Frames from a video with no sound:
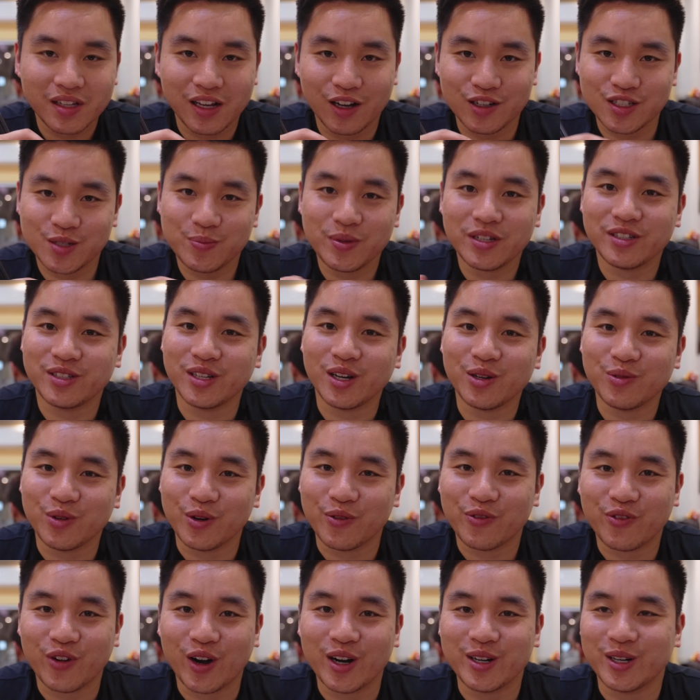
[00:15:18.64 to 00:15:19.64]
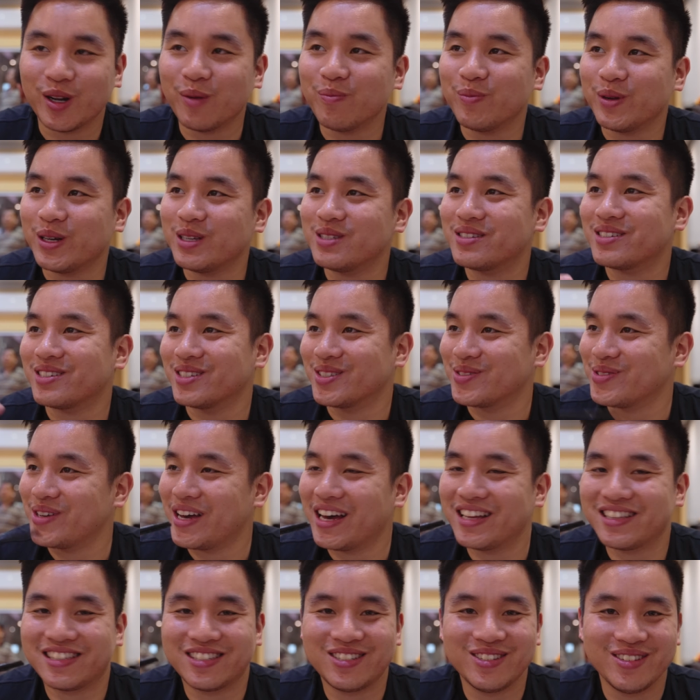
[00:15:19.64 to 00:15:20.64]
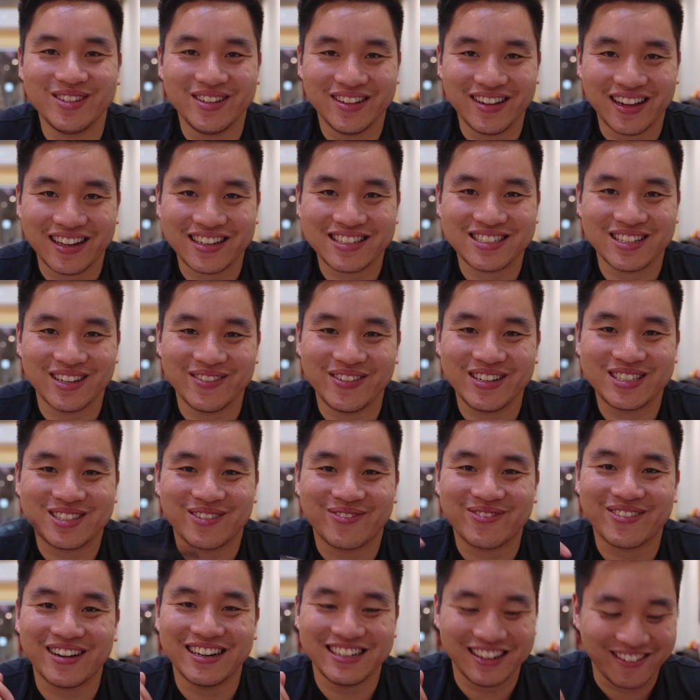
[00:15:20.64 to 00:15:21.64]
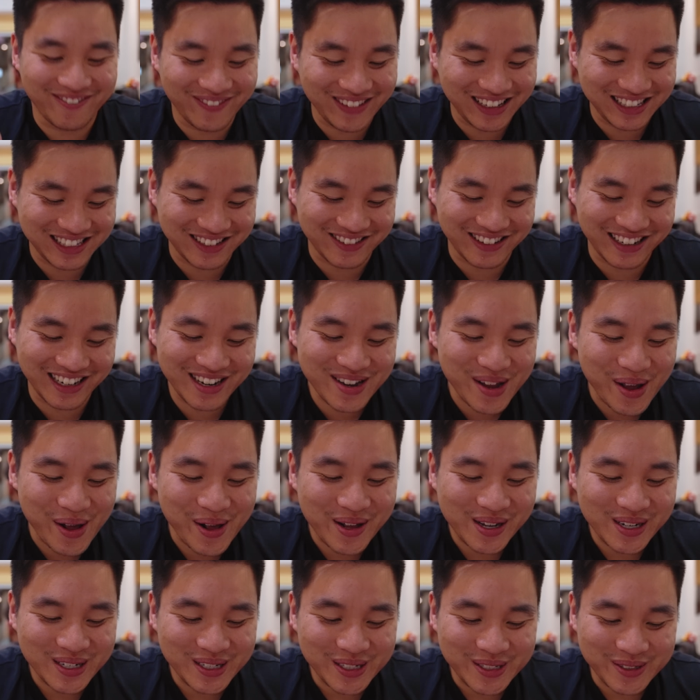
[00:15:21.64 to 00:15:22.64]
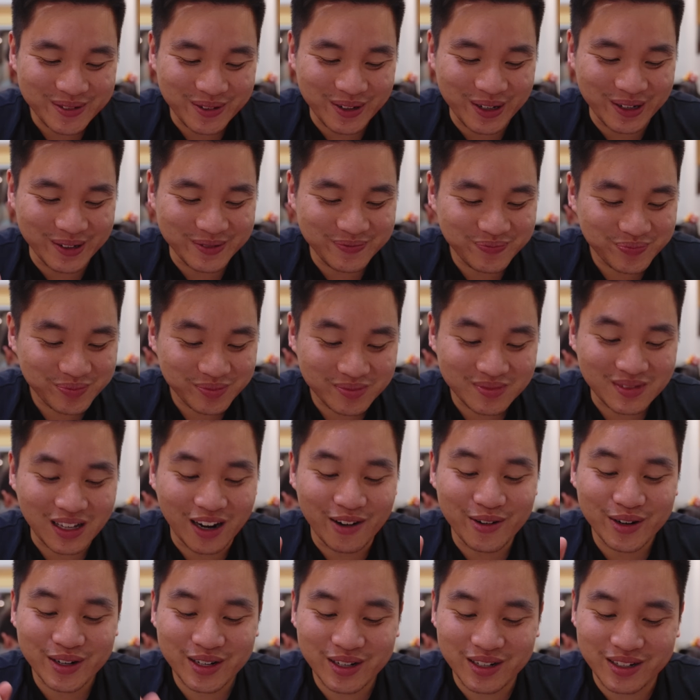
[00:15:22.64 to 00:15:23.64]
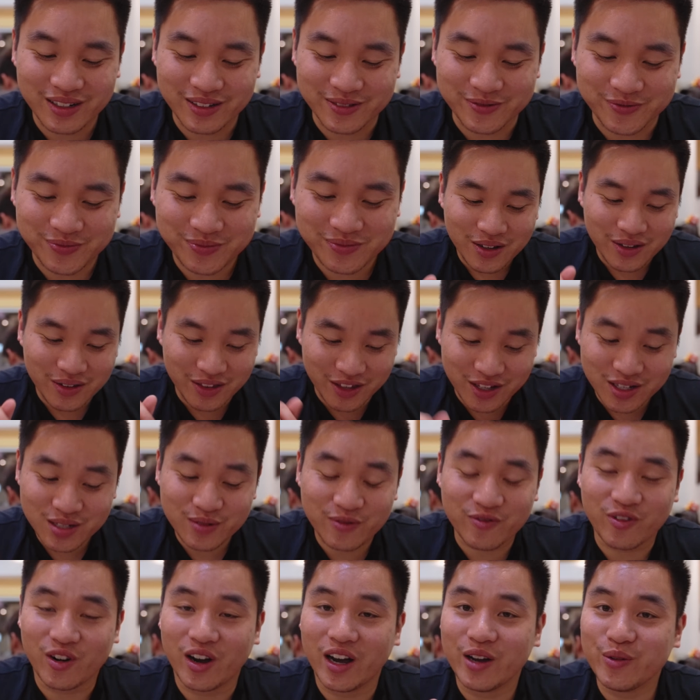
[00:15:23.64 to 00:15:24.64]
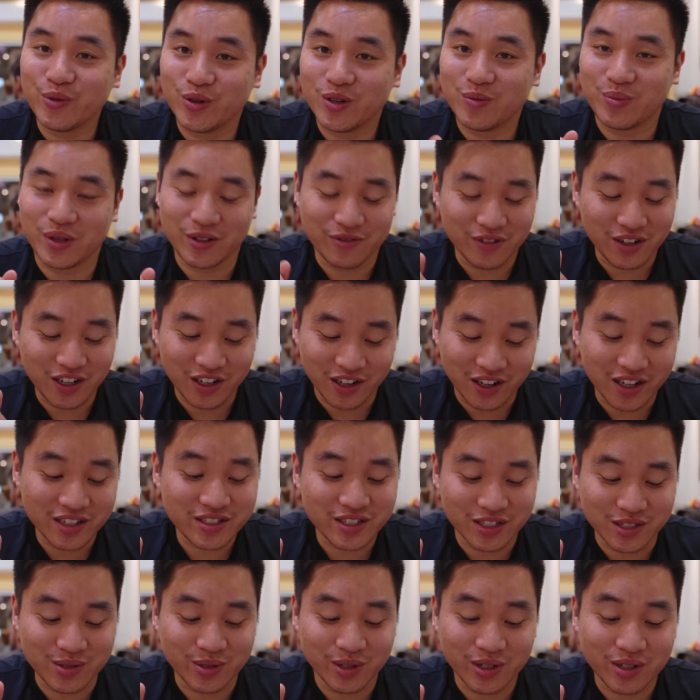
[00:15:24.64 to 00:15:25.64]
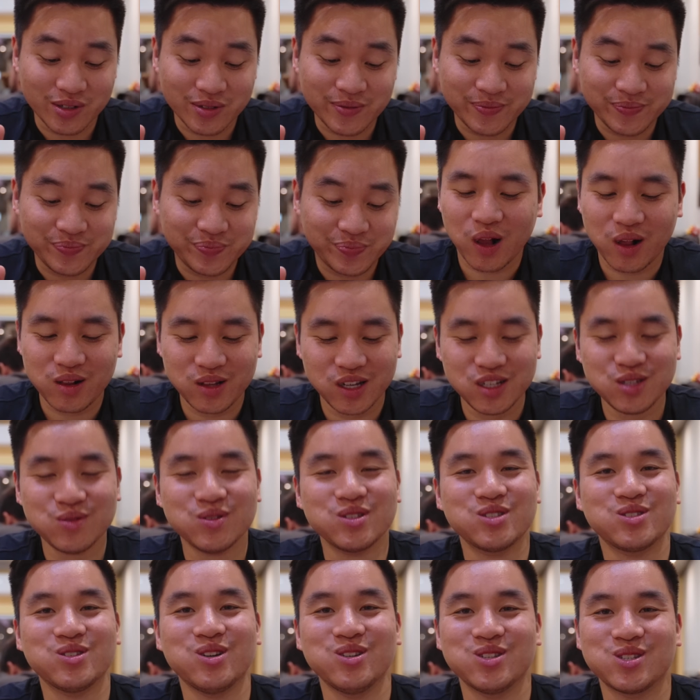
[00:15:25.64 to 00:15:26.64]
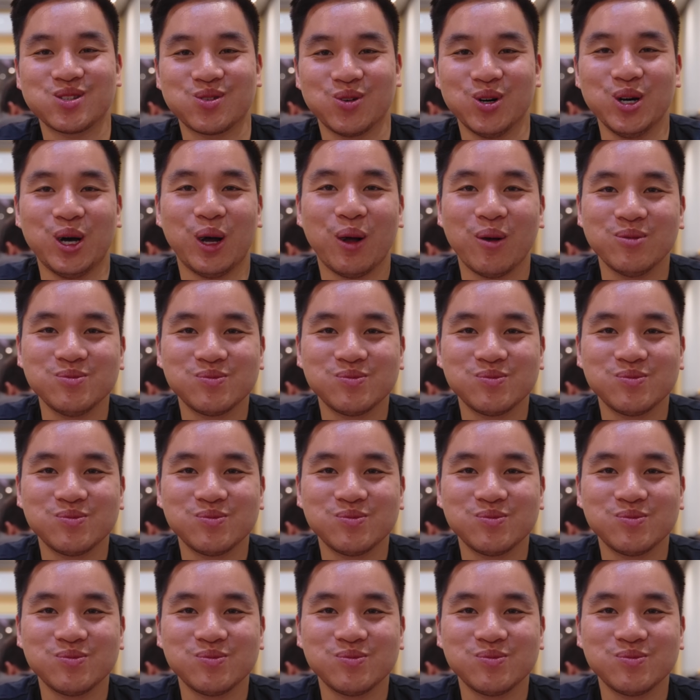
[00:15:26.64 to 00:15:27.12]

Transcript: I was a bit done with fried dumplings because we had 2 servings of fried dumplings already. But I reckon this fried would have been really nice as well. These ones don't squirt.